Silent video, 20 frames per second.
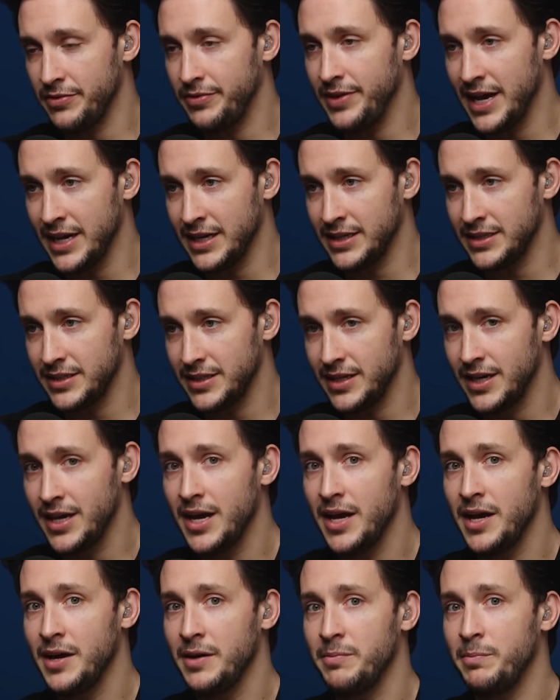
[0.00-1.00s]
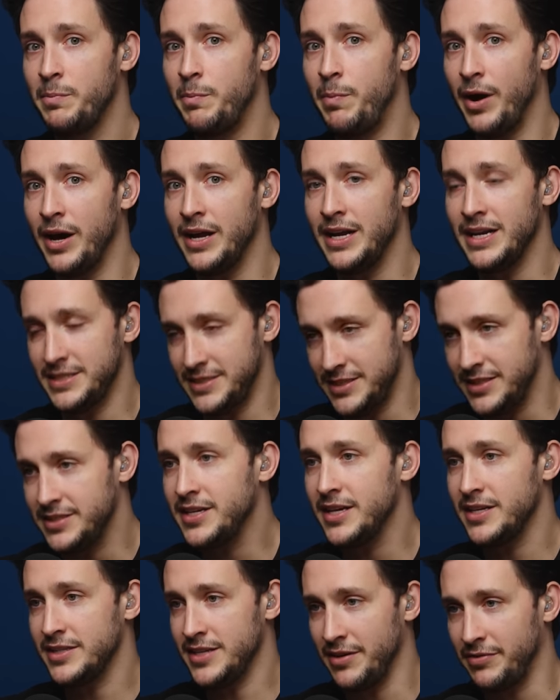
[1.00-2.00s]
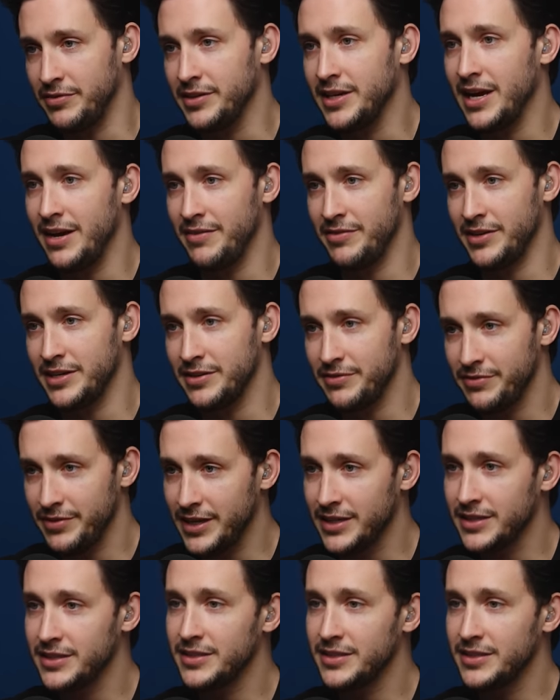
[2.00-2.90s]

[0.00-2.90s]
effect, but it's definitely having an effect.